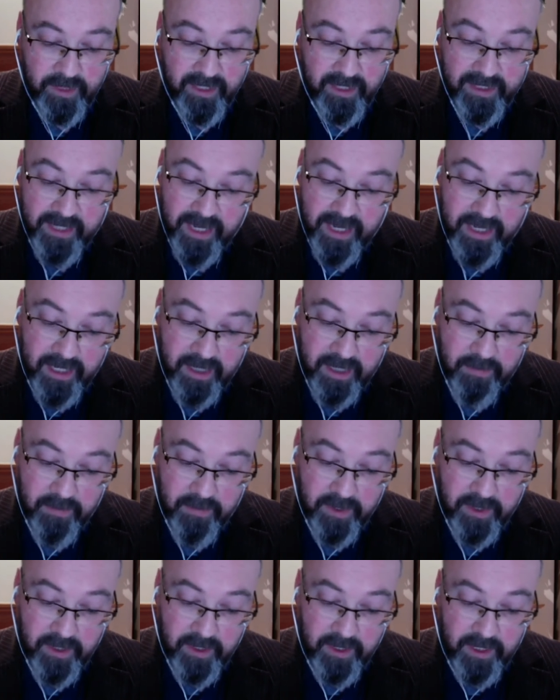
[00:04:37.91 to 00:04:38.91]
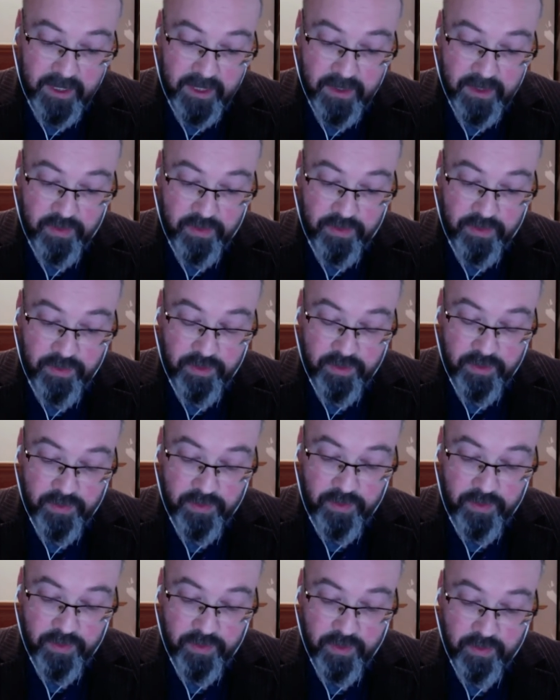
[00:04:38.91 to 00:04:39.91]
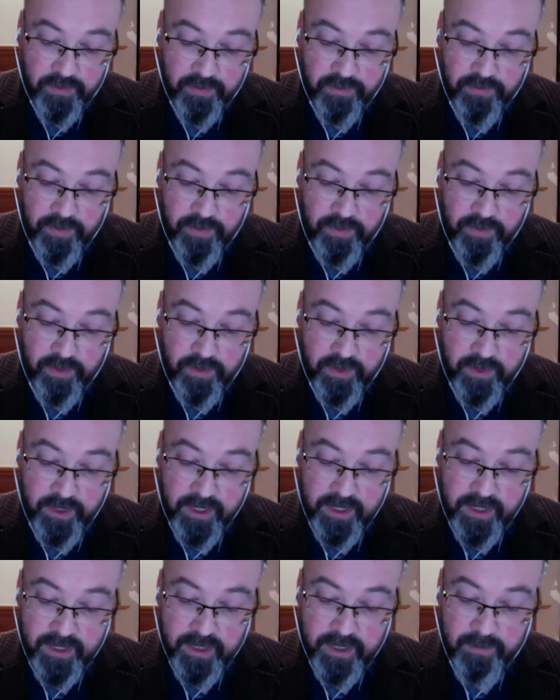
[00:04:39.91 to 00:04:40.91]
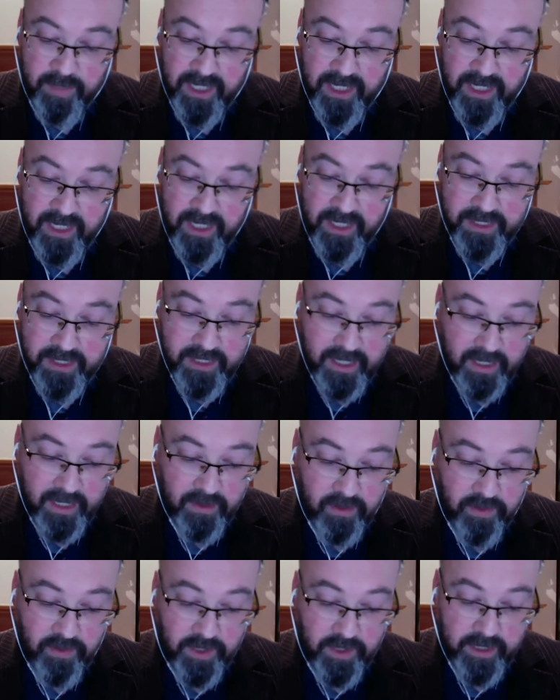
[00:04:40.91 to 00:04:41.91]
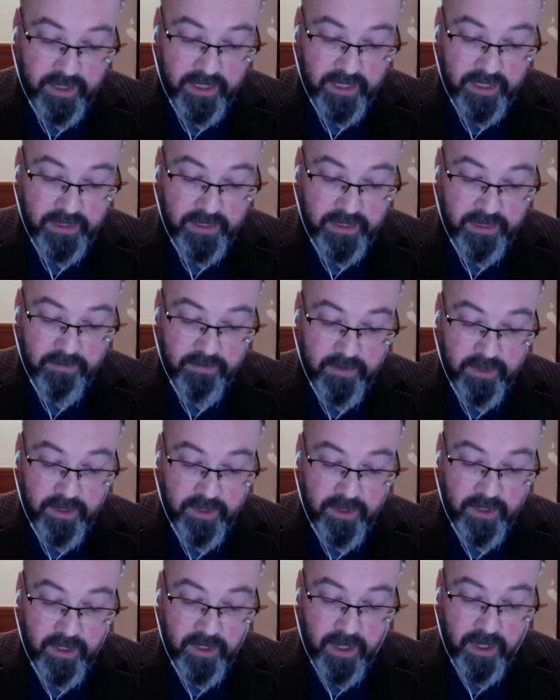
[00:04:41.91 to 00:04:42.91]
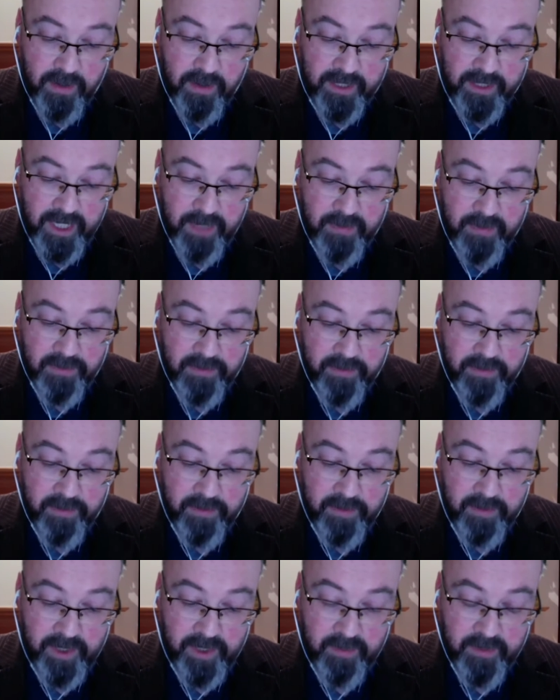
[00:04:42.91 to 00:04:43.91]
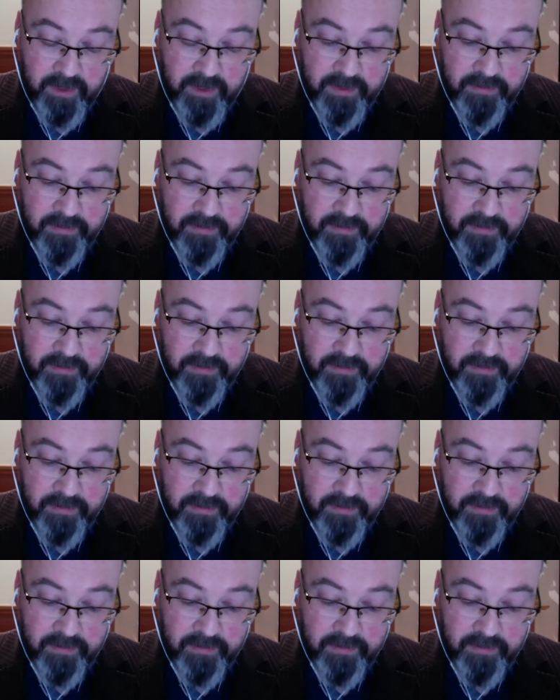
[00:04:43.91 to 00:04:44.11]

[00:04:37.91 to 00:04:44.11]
Tell him it is true the truth of the ruler that plagues and great lightning are kept from the people.